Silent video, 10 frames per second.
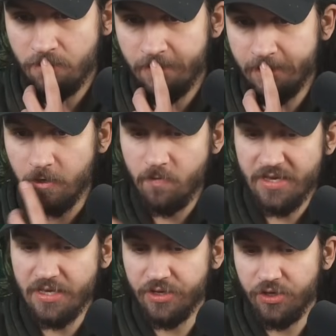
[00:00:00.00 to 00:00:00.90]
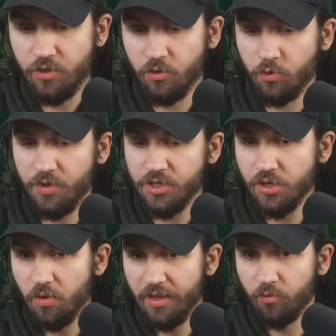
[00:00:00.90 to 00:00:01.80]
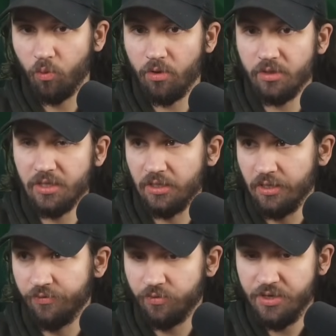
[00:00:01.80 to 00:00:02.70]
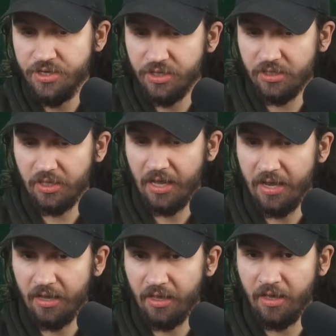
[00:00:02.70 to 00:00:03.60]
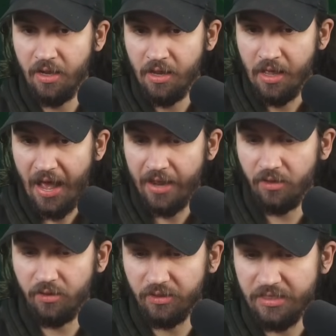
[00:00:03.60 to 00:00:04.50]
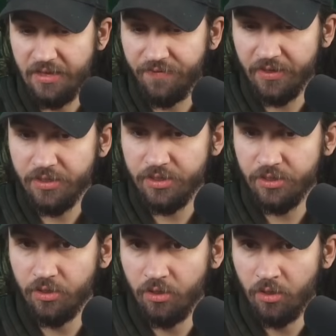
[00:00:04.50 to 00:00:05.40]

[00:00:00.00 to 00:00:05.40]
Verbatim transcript: There's no E Q. Do we just go, like, Royal Delivery just to kind of add a little defense?